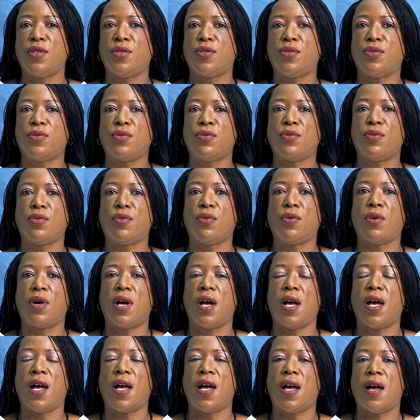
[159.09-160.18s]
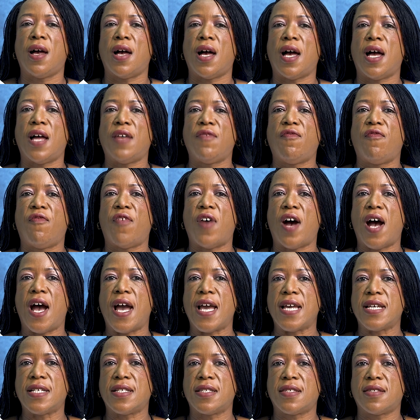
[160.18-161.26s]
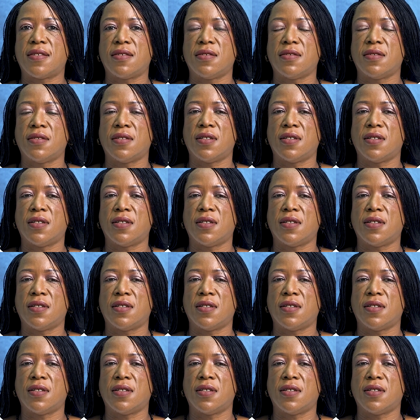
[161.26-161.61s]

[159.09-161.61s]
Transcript: to advise